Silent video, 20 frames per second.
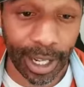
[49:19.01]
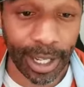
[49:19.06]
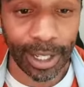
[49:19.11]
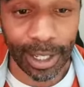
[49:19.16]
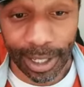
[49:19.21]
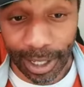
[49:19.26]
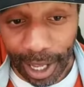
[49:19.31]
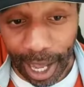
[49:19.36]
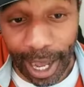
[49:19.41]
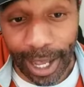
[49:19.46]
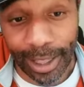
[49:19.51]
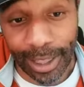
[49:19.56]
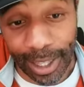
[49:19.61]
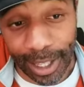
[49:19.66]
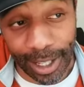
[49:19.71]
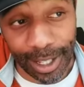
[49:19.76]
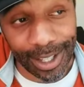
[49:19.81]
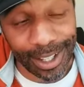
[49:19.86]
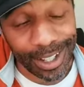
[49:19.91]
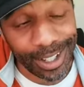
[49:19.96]
I, I
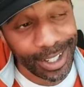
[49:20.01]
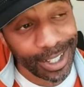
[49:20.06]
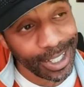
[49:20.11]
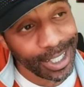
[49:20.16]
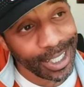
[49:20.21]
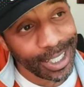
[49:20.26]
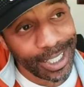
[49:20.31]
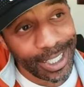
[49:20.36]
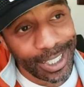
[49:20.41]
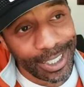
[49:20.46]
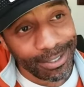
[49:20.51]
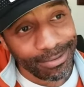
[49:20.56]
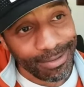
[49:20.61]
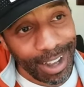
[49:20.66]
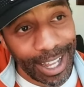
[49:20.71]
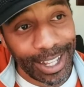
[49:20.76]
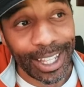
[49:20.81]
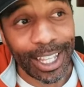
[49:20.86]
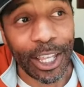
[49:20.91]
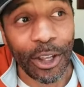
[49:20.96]
think
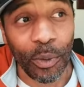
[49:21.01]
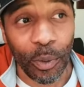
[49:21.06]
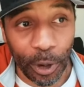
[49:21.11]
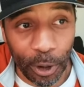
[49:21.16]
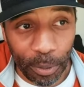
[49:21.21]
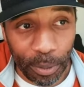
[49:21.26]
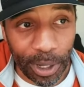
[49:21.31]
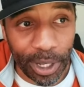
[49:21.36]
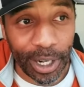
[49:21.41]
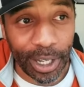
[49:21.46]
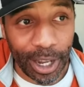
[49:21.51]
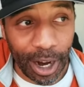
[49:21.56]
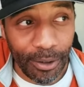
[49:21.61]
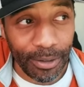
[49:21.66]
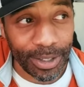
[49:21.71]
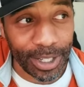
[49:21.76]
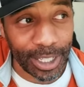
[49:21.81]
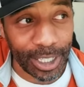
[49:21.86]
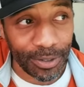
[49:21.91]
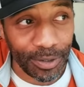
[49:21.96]
I think he will be in the
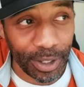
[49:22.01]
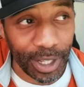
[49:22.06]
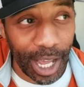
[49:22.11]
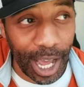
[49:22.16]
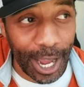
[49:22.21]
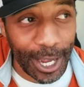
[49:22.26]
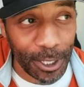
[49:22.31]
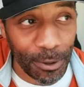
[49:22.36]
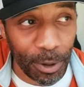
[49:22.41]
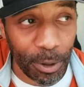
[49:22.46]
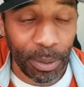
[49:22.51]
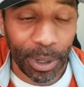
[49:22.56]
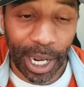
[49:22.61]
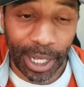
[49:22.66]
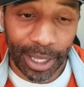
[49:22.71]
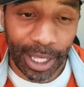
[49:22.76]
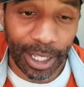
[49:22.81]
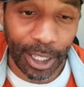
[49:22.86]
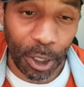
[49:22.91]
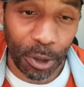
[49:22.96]
conversation for the Heisman, but I
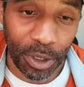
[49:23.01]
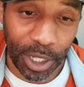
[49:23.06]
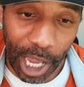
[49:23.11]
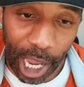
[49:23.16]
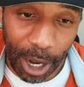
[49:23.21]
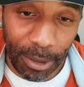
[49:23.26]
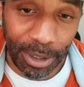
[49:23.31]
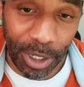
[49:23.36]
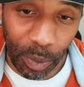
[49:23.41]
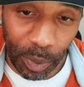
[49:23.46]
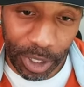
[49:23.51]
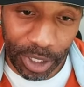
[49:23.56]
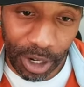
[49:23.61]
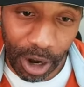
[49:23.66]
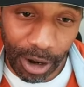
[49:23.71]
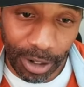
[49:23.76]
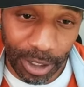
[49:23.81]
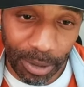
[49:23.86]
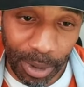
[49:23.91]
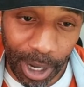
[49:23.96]
think those games that we
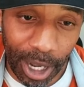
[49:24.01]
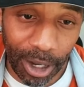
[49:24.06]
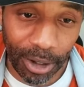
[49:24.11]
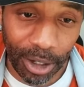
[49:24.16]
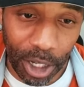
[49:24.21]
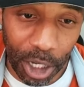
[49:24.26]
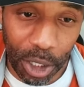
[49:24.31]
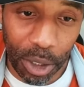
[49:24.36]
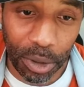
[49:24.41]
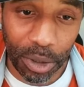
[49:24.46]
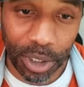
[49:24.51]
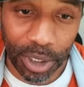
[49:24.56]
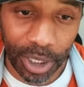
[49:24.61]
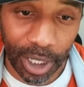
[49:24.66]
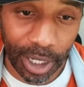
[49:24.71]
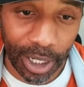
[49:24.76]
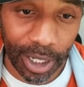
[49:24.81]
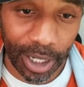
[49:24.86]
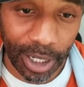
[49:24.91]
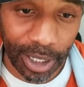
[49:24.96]
talked about, Coach uh,
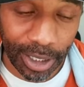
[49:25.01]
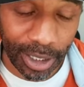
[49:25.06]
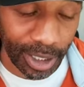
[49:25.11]
and